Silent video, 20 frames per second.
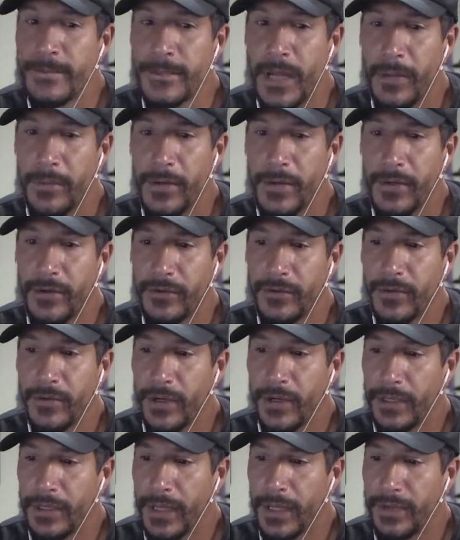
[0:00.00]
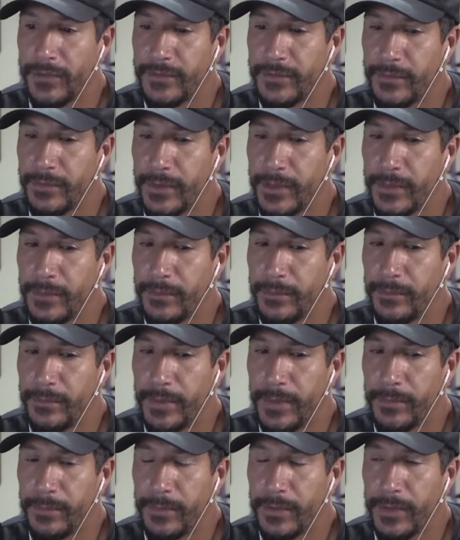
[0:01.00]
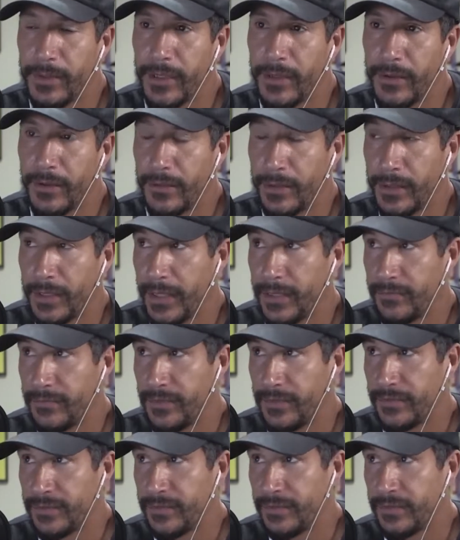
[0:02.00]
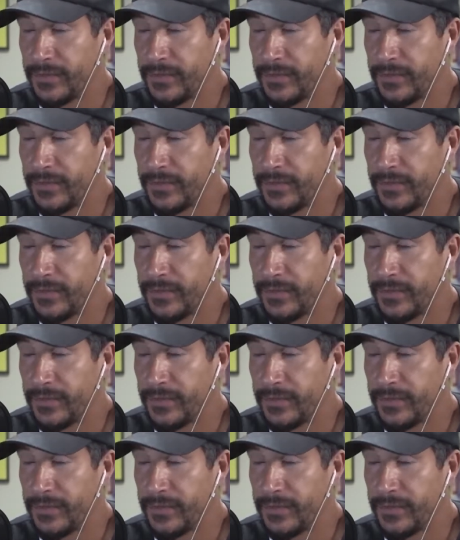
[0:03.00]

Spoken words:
I mean, your target has to be people that already have a